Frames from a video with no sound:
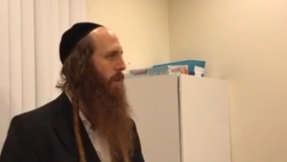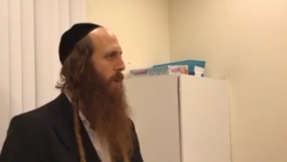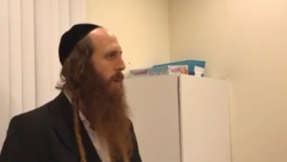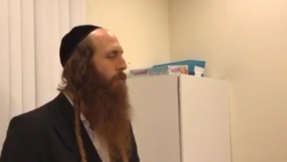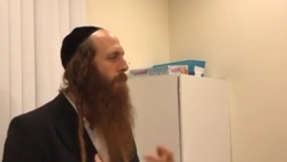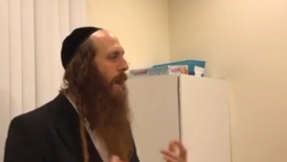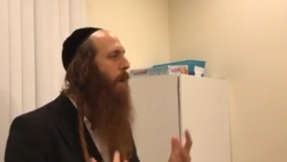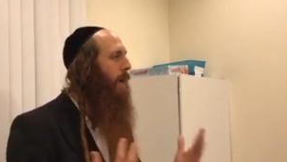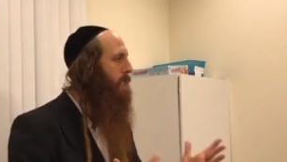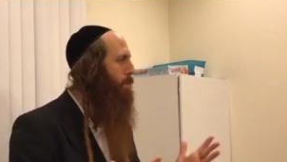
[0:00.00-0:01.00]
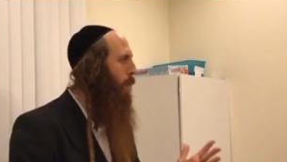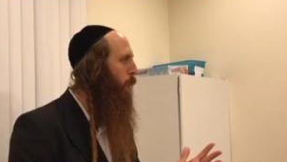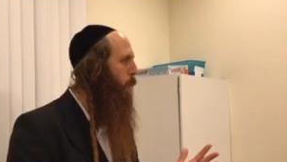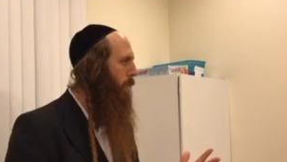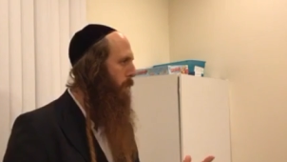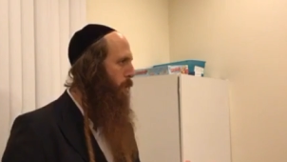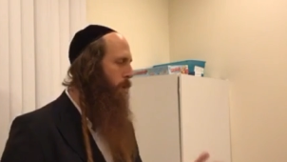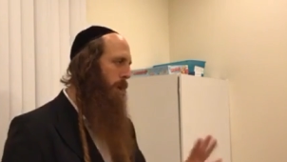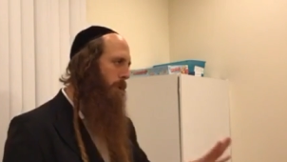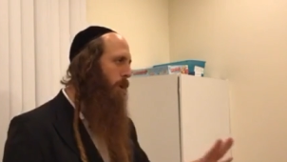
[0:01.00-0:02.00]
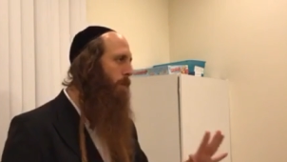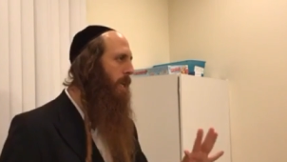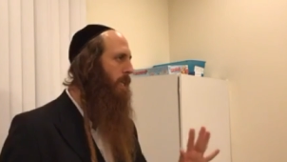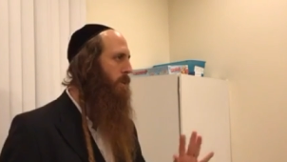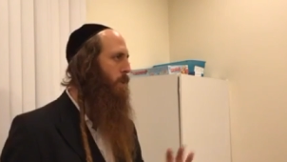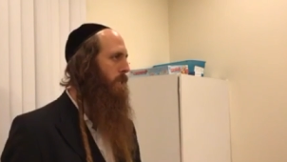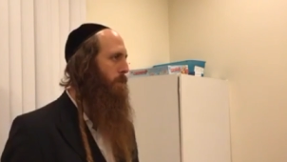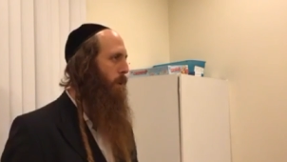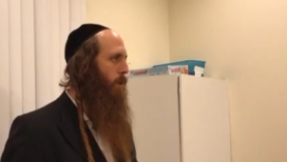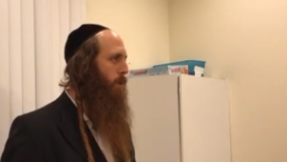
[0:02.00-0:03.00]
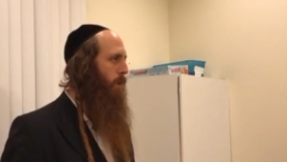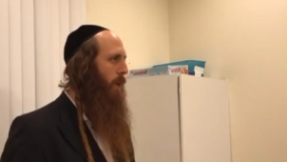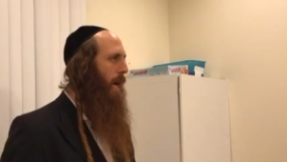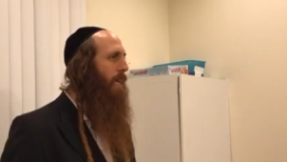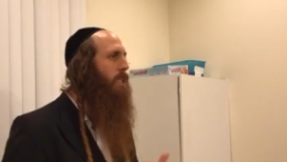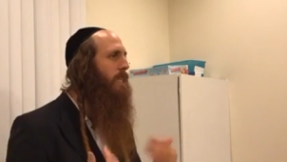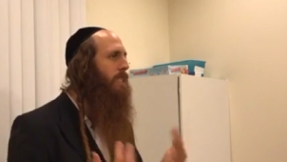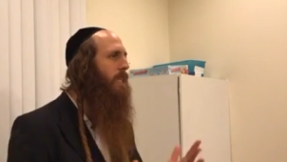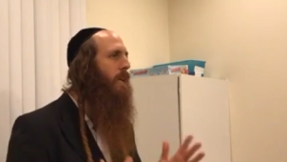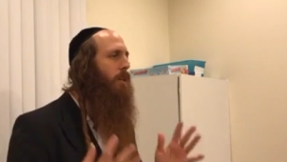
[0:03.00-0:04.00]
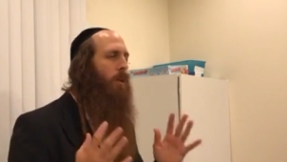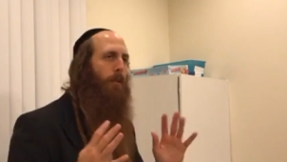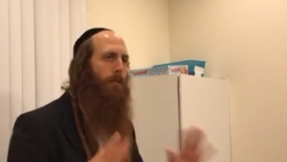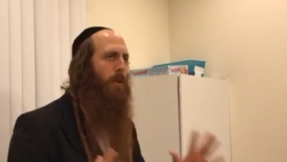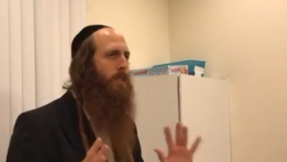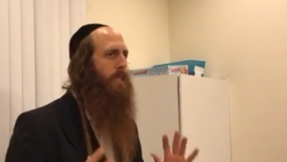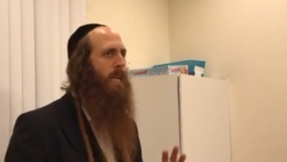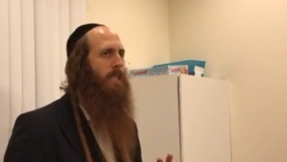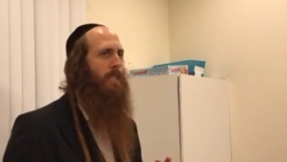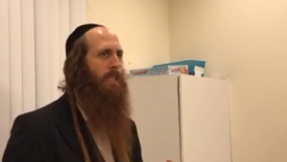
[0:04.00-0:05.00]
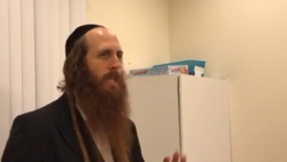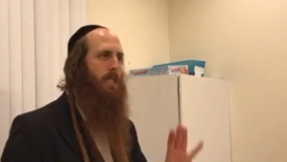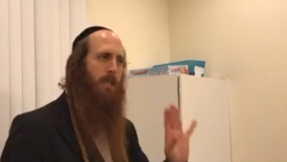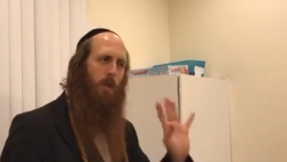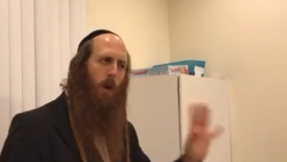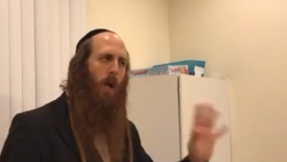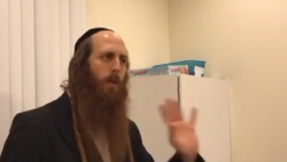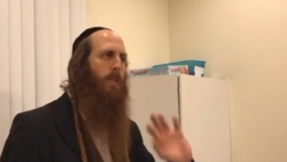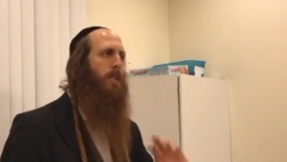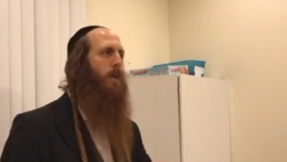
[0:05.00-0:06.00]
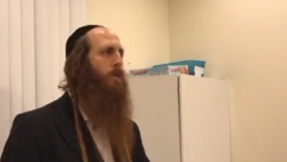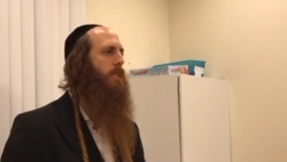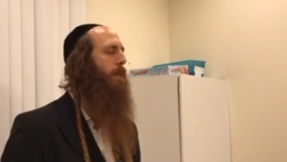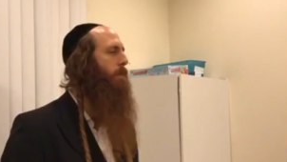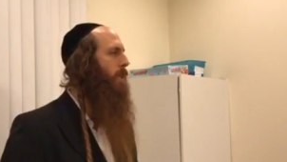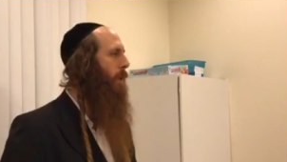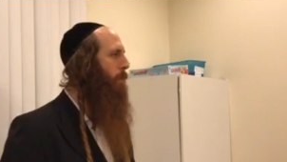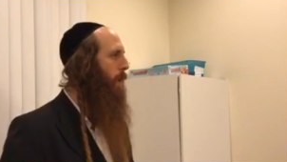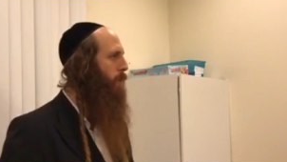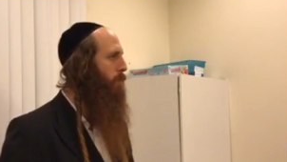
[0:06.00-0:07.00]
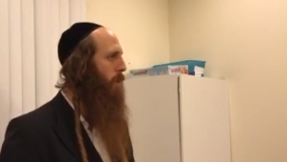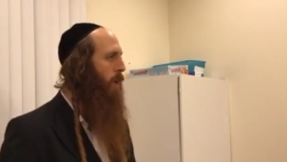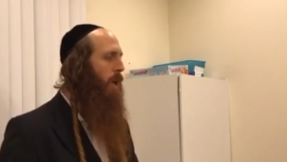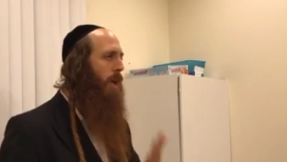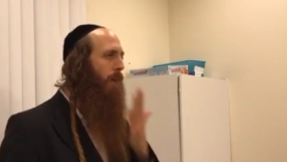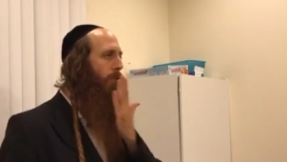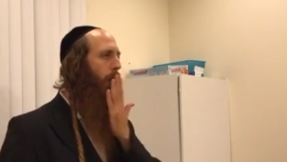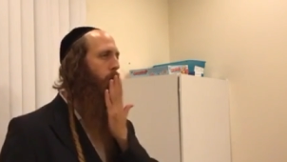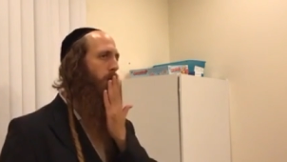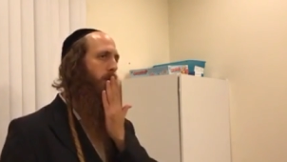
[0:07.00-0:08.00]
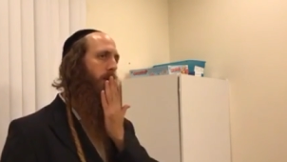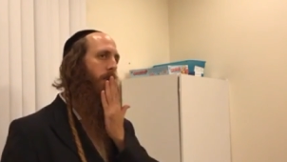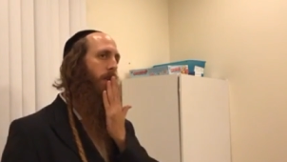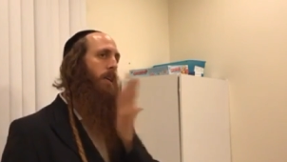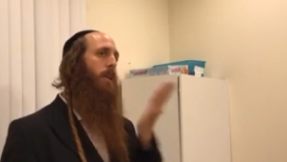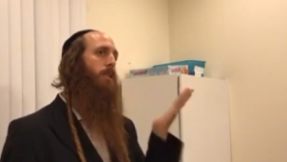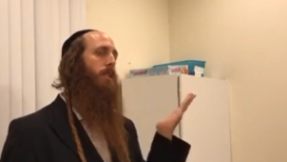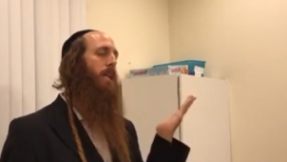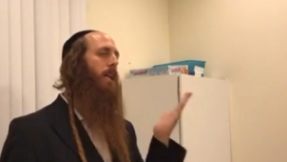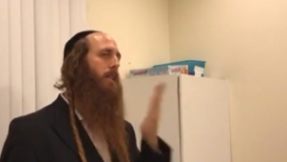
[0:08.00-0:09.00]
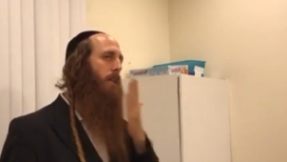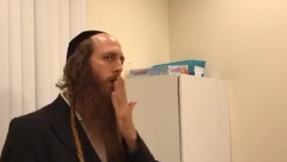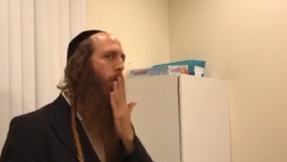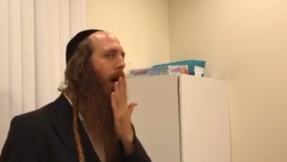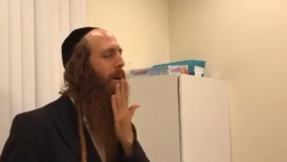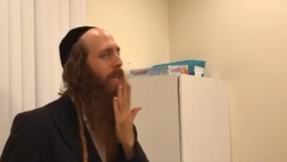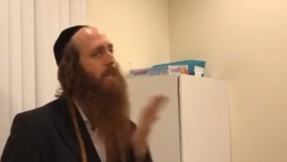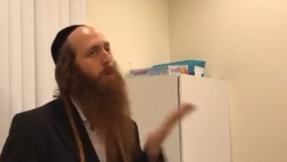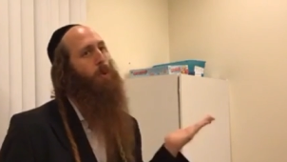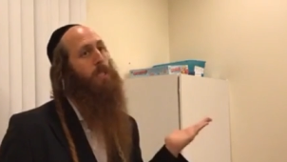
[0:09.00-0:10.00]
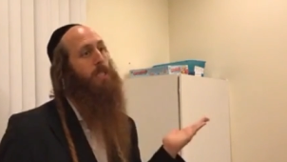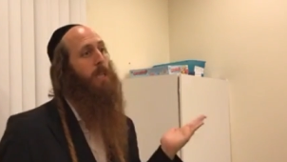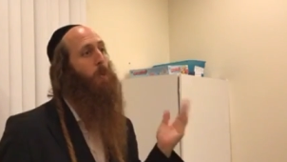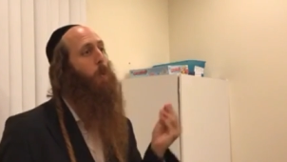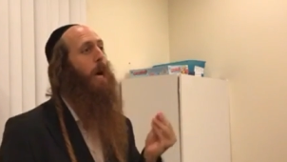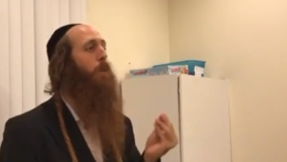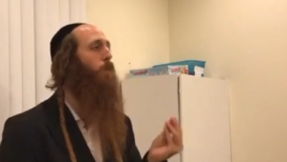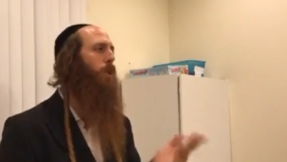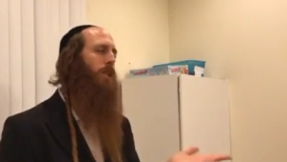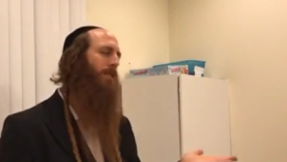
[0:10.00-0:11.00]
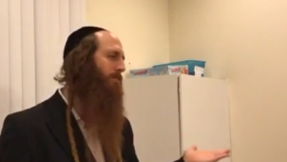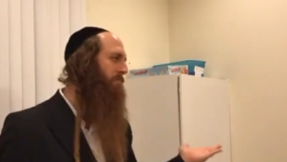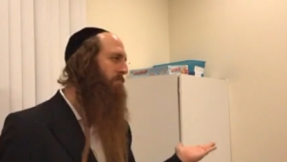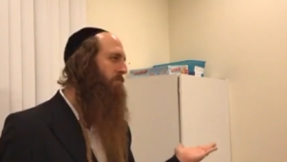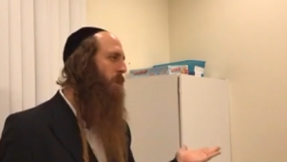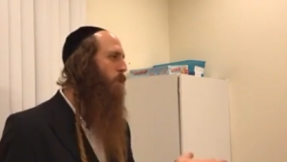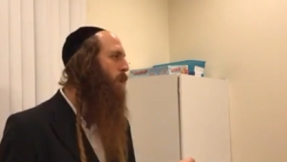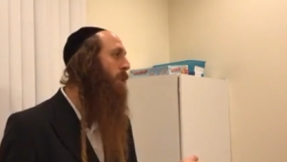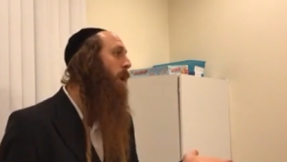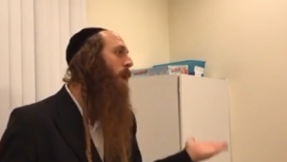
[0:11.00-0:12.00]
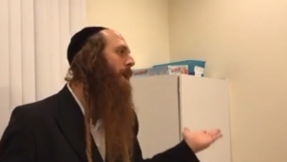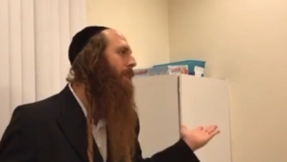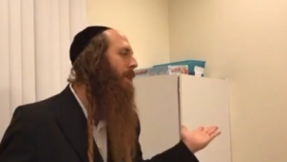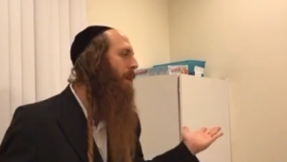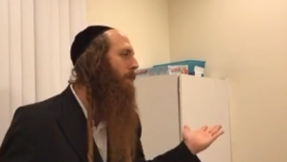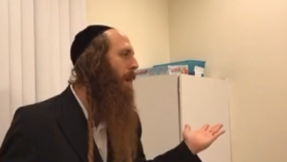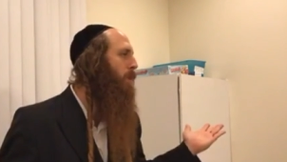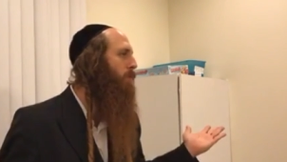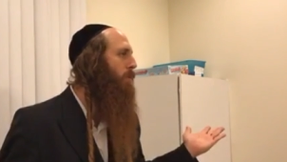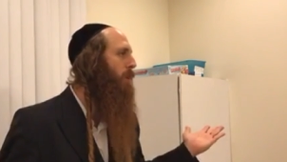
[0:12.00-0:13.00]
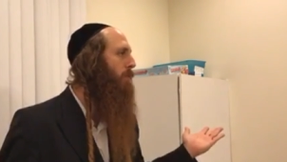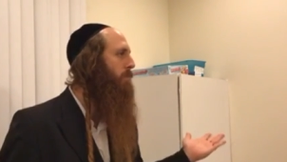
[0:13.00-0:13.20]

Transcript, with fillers: If now I spoke with you, two minutes we spoke. I just said few sentences. You already know something about me. If I would sitting here, standing quietly, wouldn't say one word, you wouldn't know anything about me.